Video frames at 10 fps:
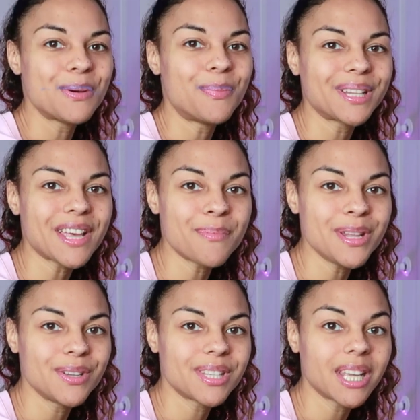The bot I've
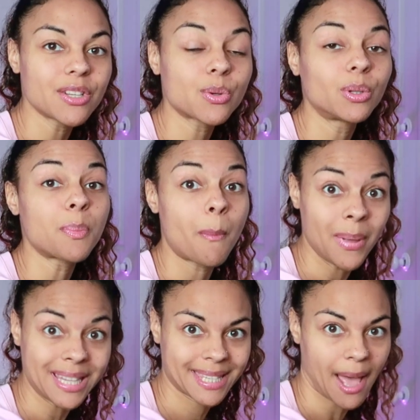been using is called
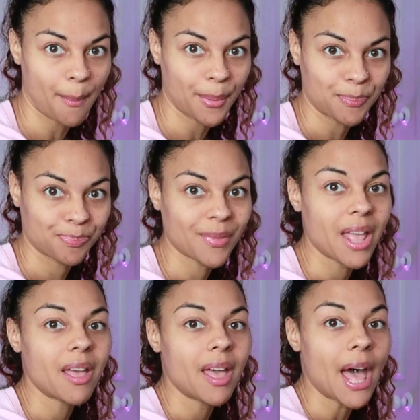Bitsgap.
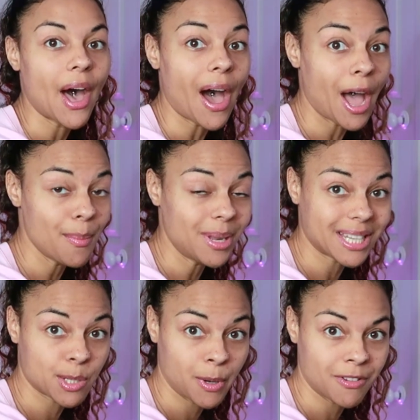I'm an
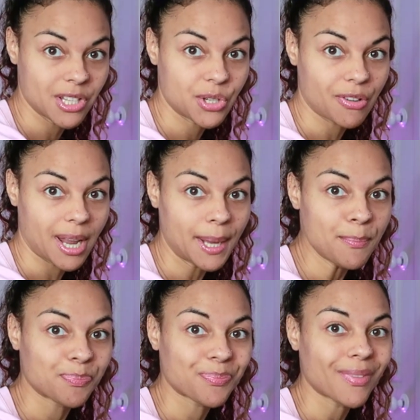experienced
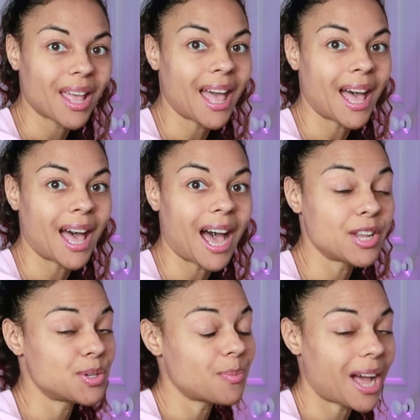trader.
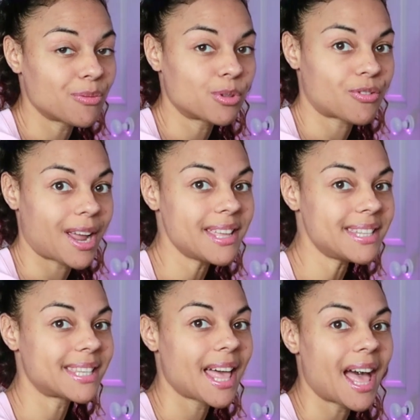I do manual
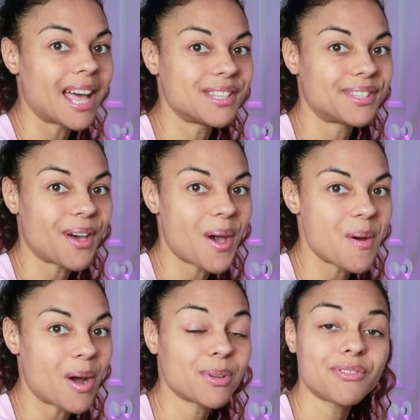trades, and so
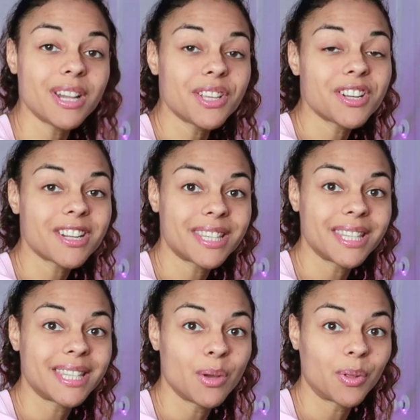I was really curious
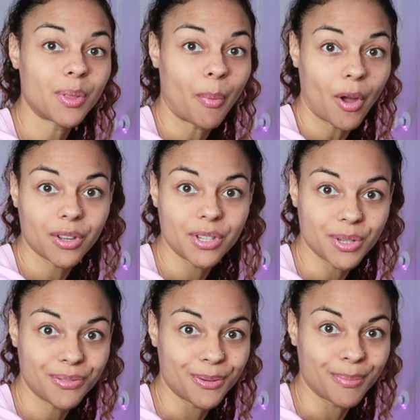to see what the bot could
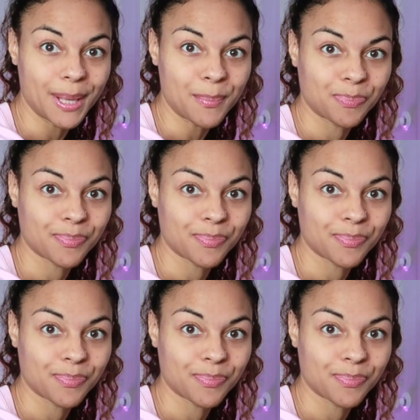do for me.